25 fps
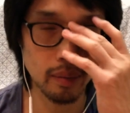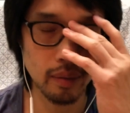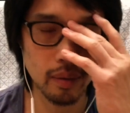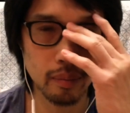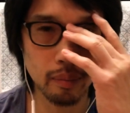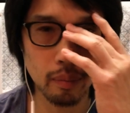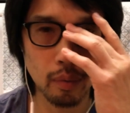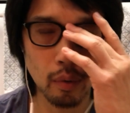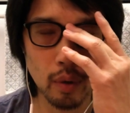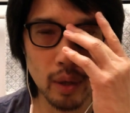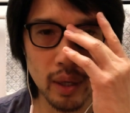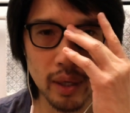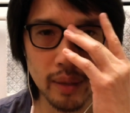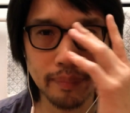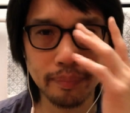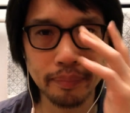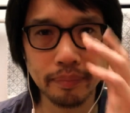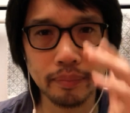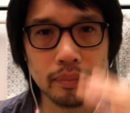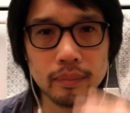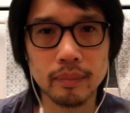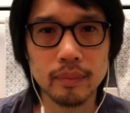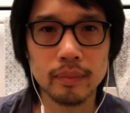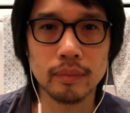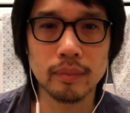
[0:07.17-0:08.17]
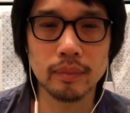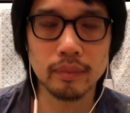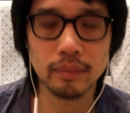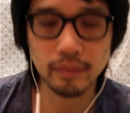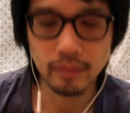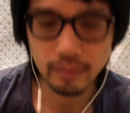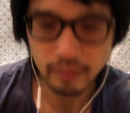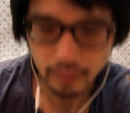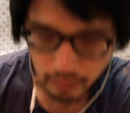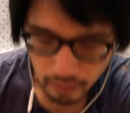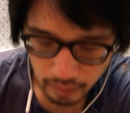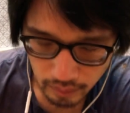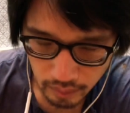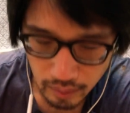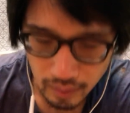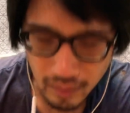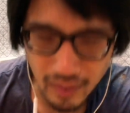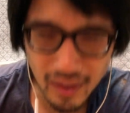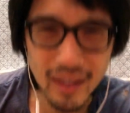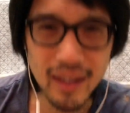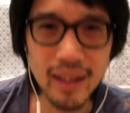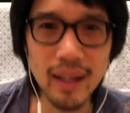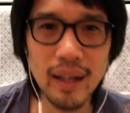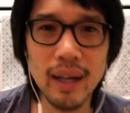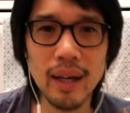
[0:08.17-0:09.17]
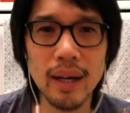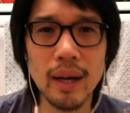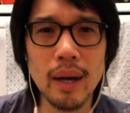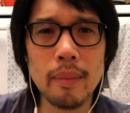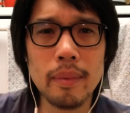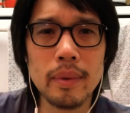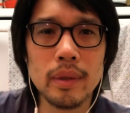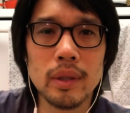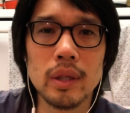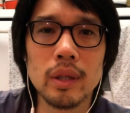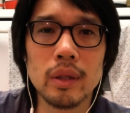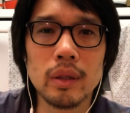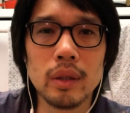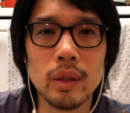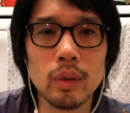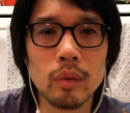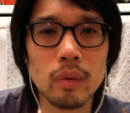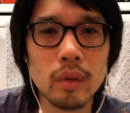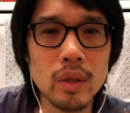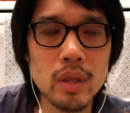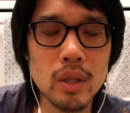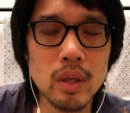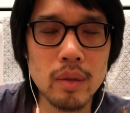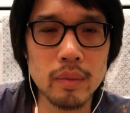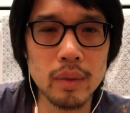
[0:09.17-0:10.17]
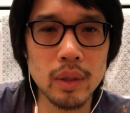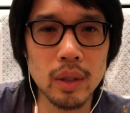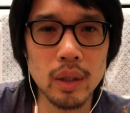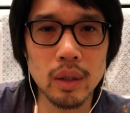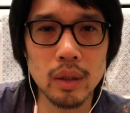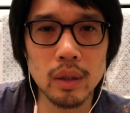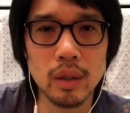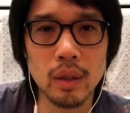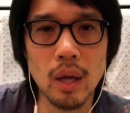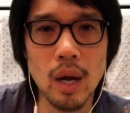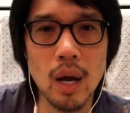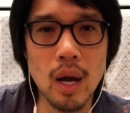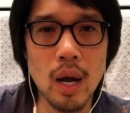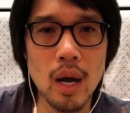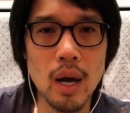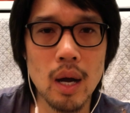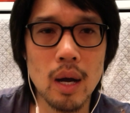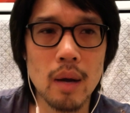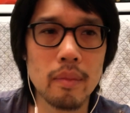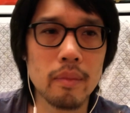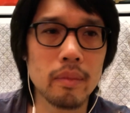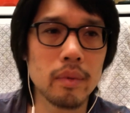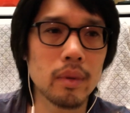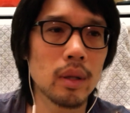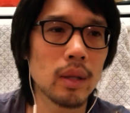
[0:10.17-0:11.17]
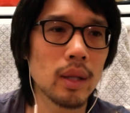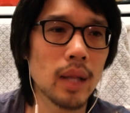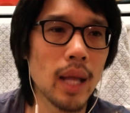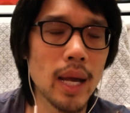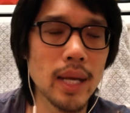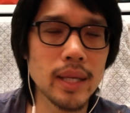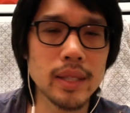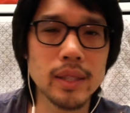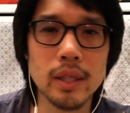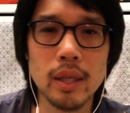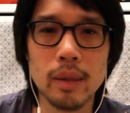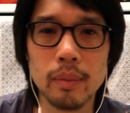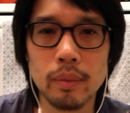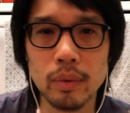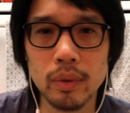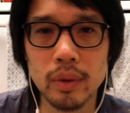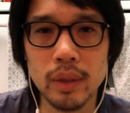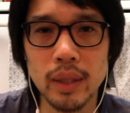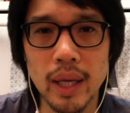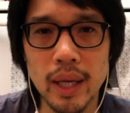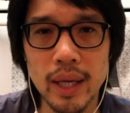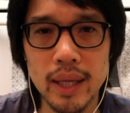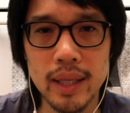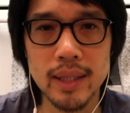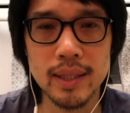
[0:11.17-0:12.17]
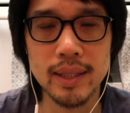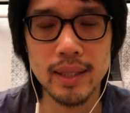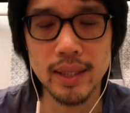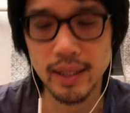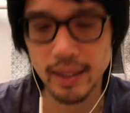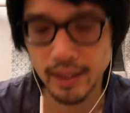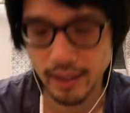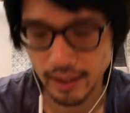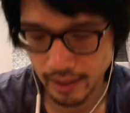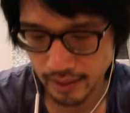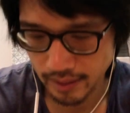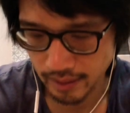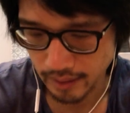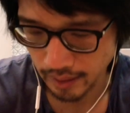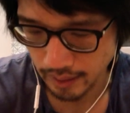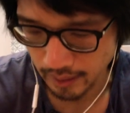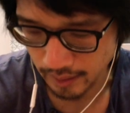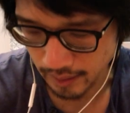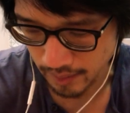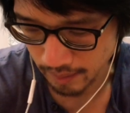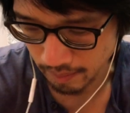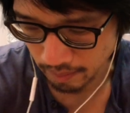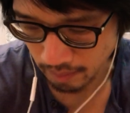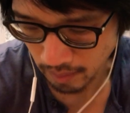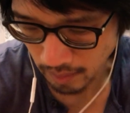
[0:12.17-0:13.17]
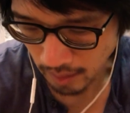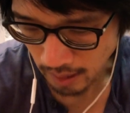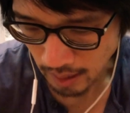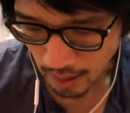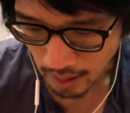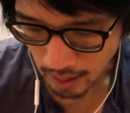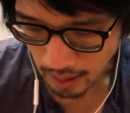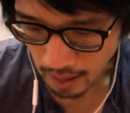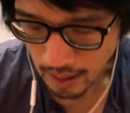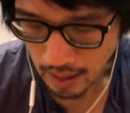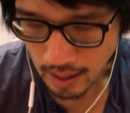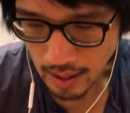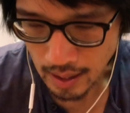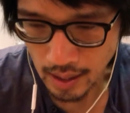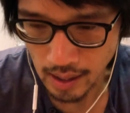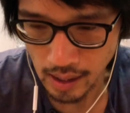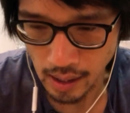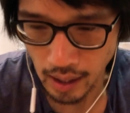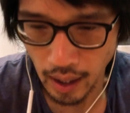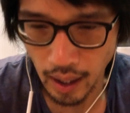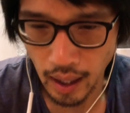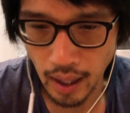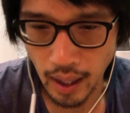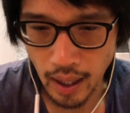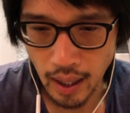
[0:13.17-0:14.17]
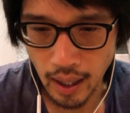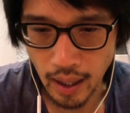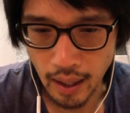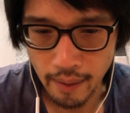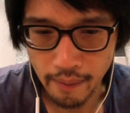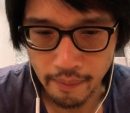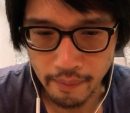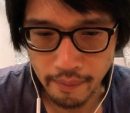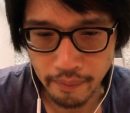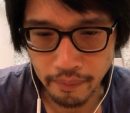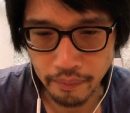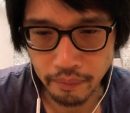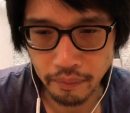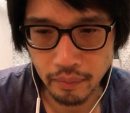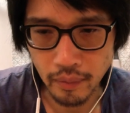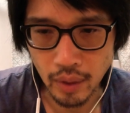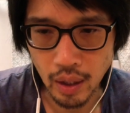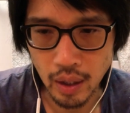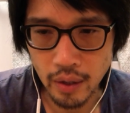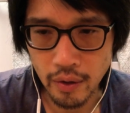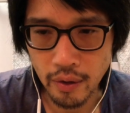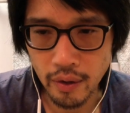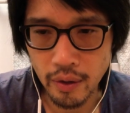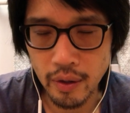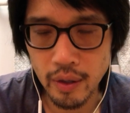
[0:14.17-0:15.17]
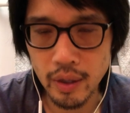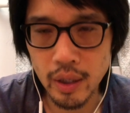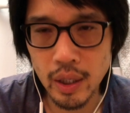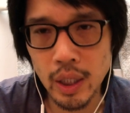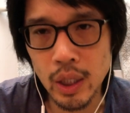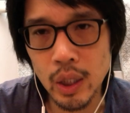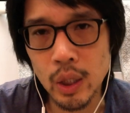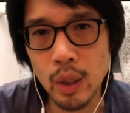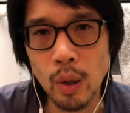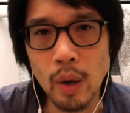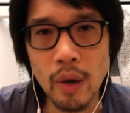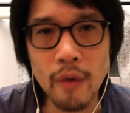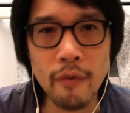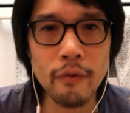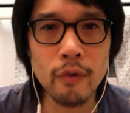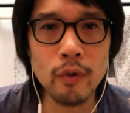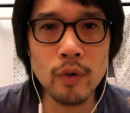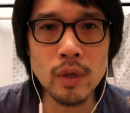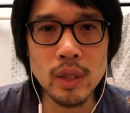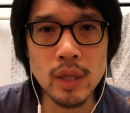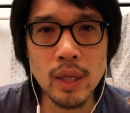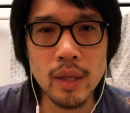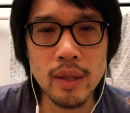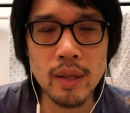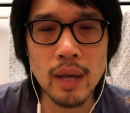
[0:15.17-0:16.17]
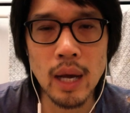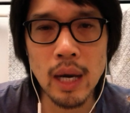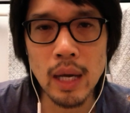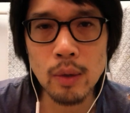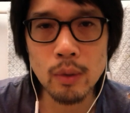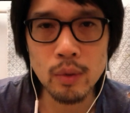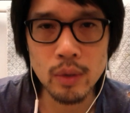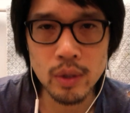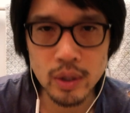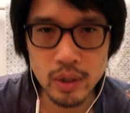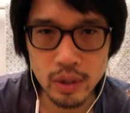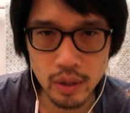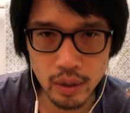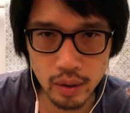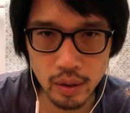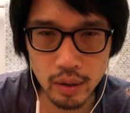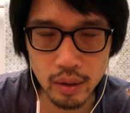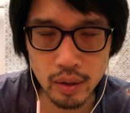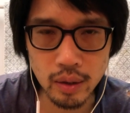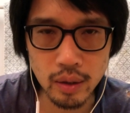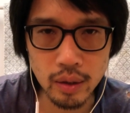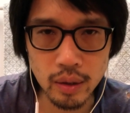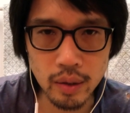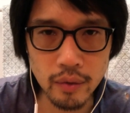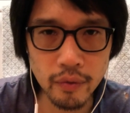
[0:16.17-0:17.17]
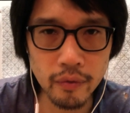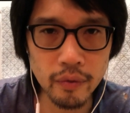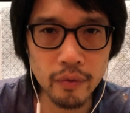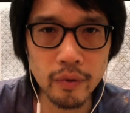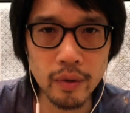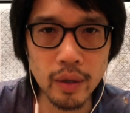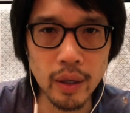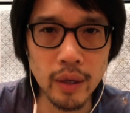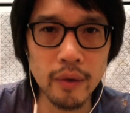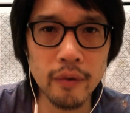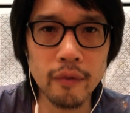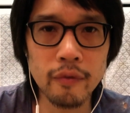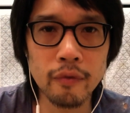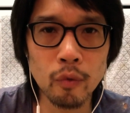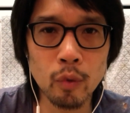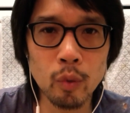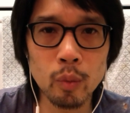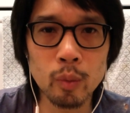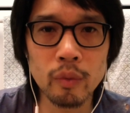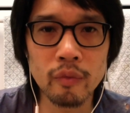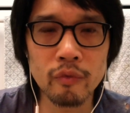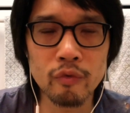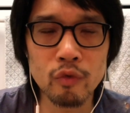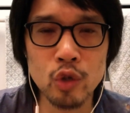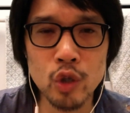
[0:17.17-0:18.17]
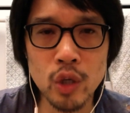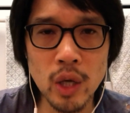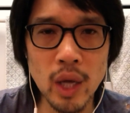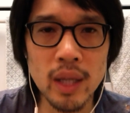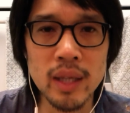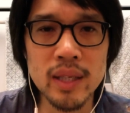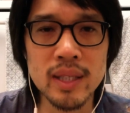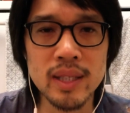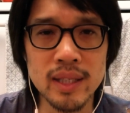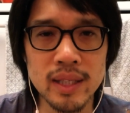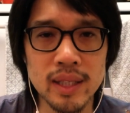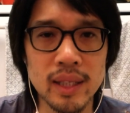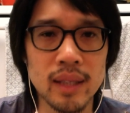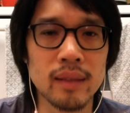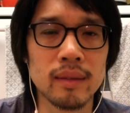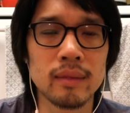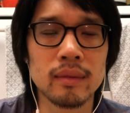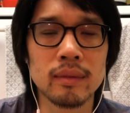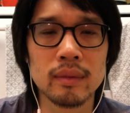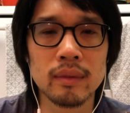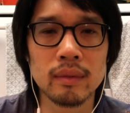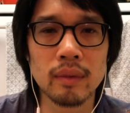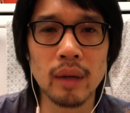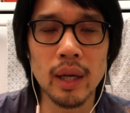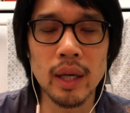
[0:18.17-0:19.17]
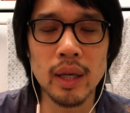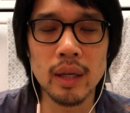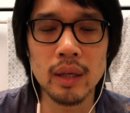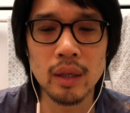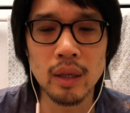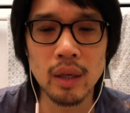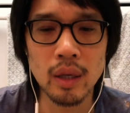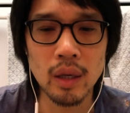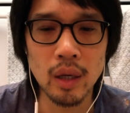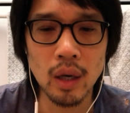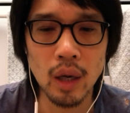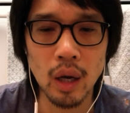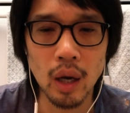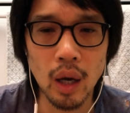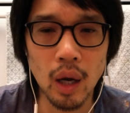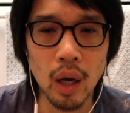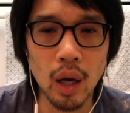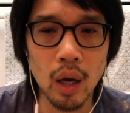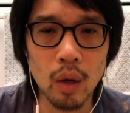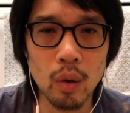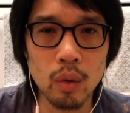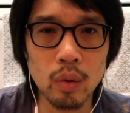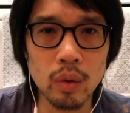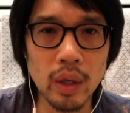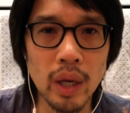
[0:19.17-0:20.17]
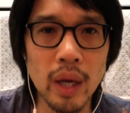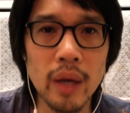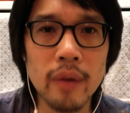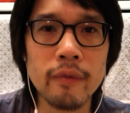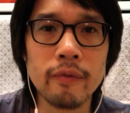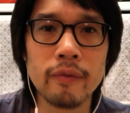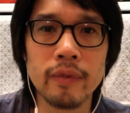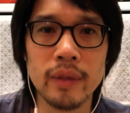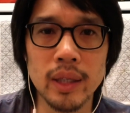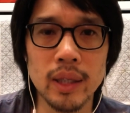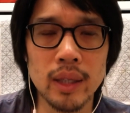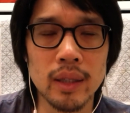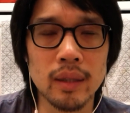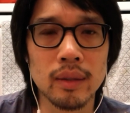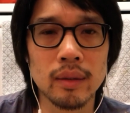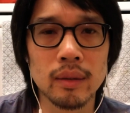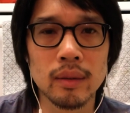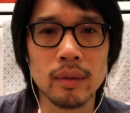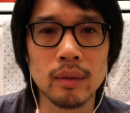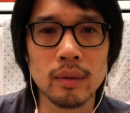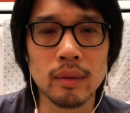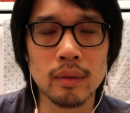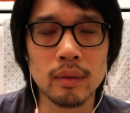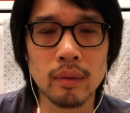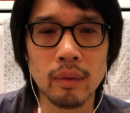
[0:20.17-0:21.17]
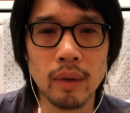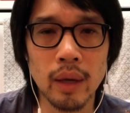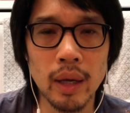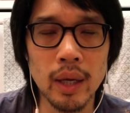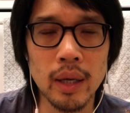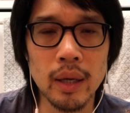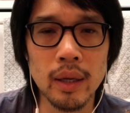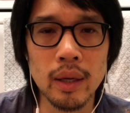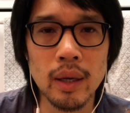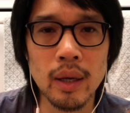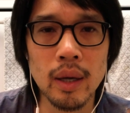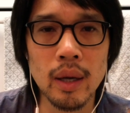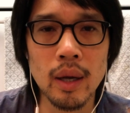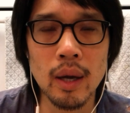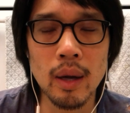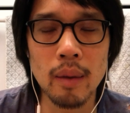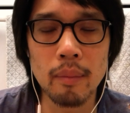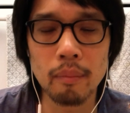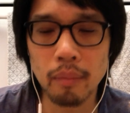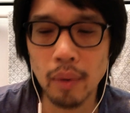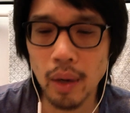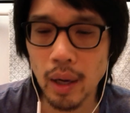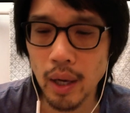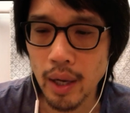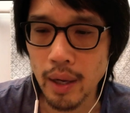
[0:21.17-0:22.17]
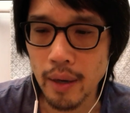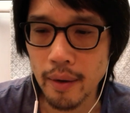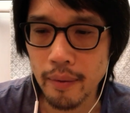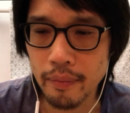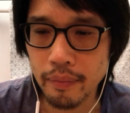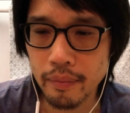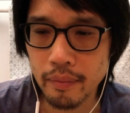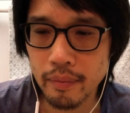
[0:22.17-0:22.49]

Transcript: boy, I've been dealing with something the last couple of days, and at first I thought it was a form of jealousy, right, or envy, right? But